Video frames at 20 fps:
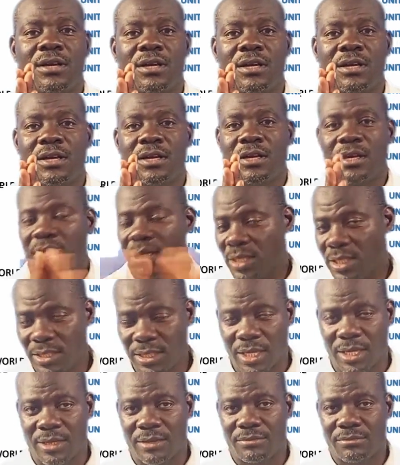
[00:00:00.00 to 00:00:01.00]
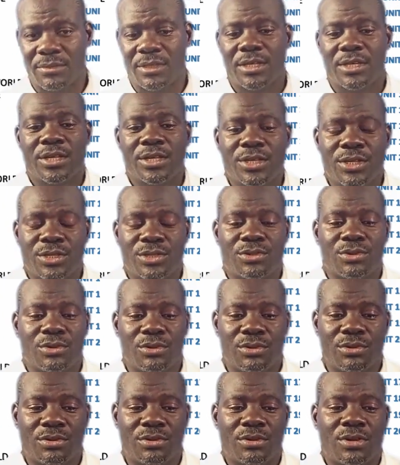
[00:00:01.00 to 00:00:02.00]
any time.
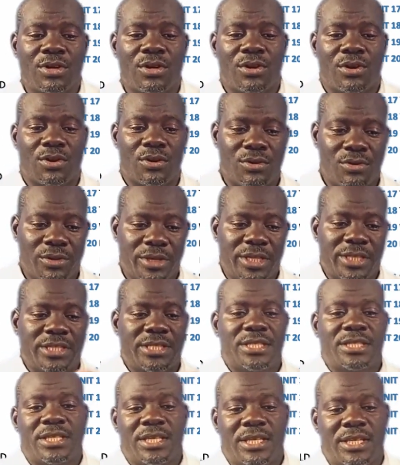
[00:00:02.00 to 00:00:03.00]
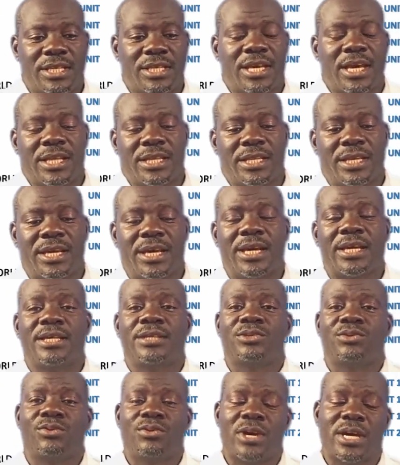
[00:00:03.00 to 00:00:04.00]
So always they are there
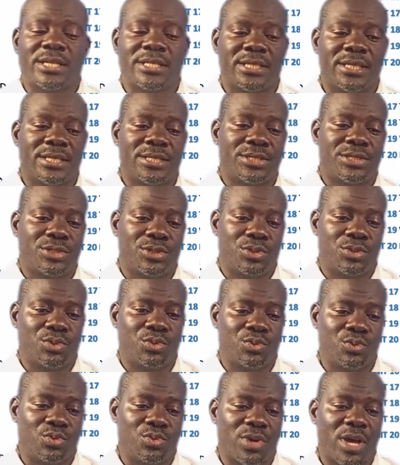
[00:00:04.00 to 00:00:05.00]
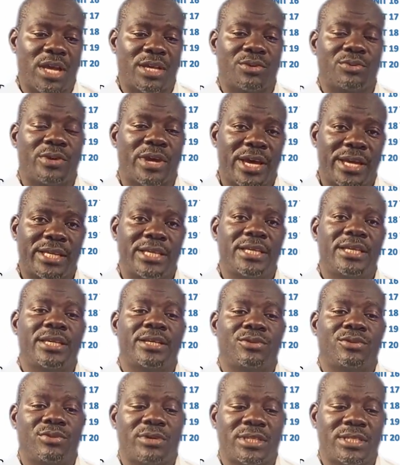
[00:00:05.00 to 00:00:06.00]
to assist you, and we are here
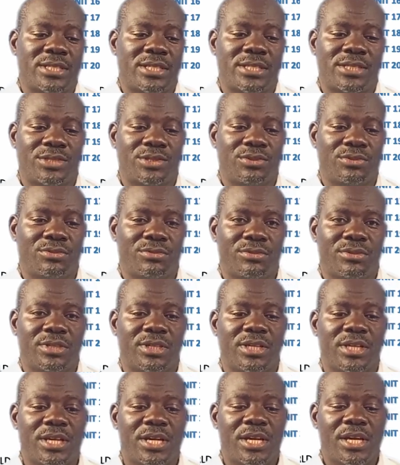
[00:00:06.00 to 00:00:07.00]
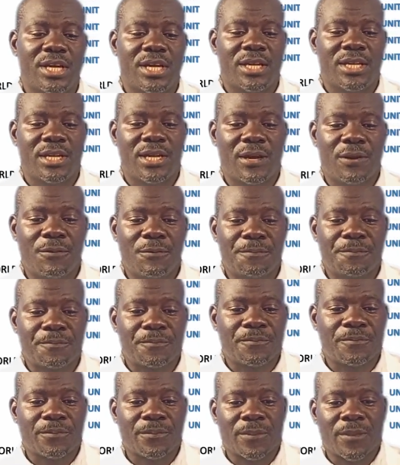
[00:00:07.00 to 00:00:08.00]
to assist you. Now,
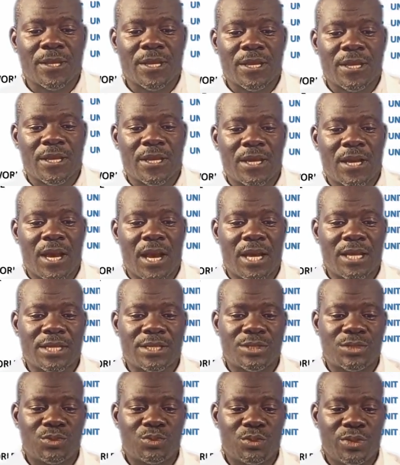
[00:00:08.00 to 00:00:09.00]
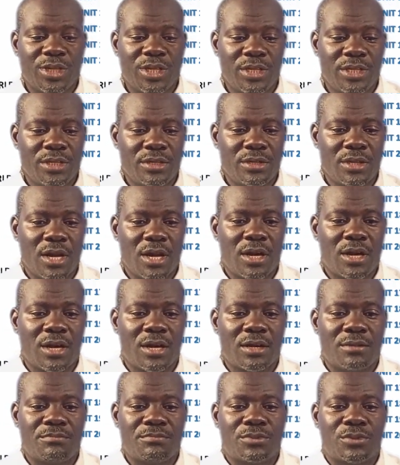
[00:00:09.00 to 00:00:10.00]
as we
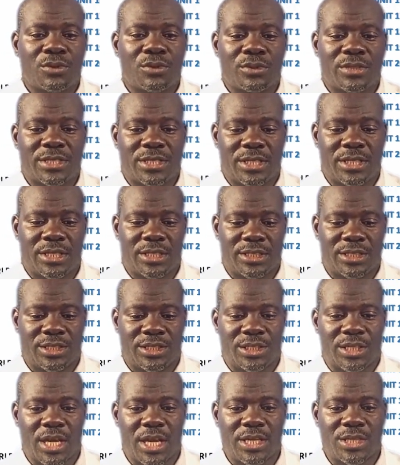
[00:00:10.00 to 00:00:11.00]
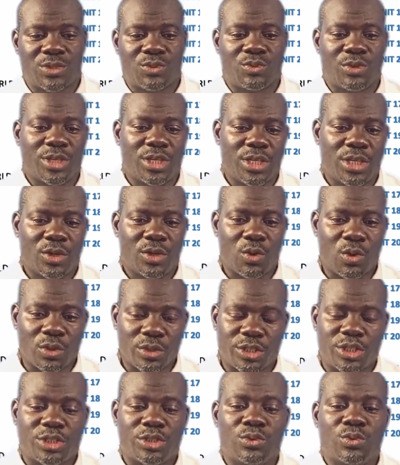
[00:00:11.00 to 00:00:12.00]
proceed, as we
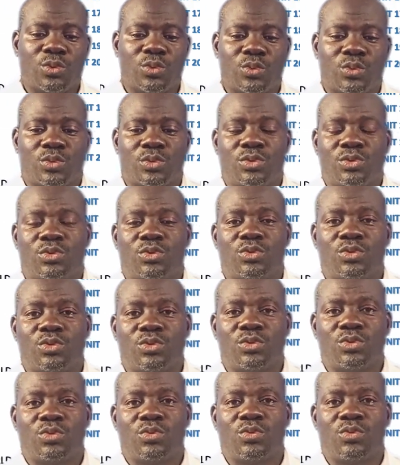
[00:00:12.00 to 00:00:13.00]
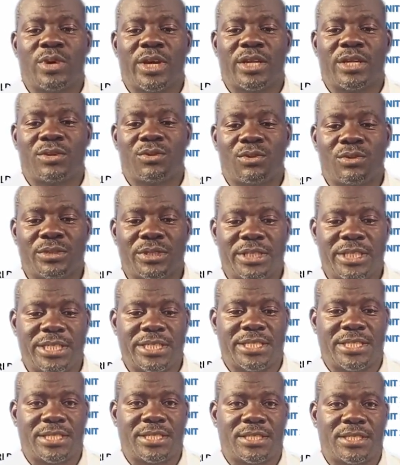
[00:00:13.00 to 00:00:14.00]
continue to work on
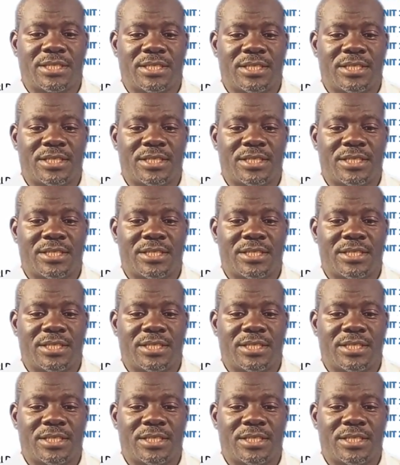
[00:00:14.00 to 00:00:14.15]
this,